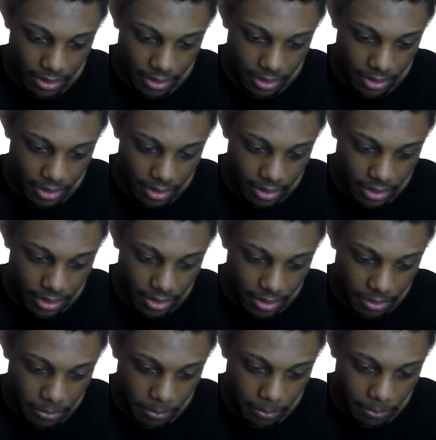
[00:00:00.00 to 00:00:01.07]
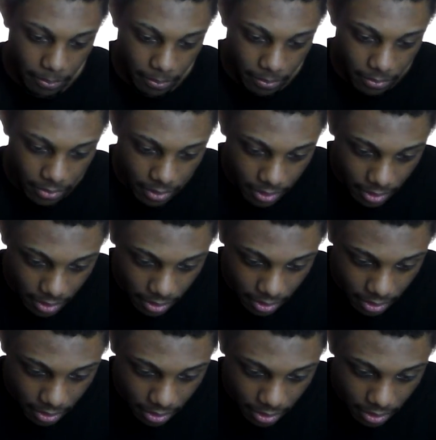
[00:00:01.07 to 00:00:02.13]

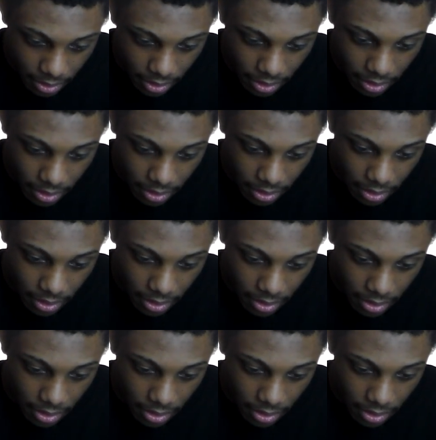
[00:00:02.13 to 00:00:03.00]
(silent)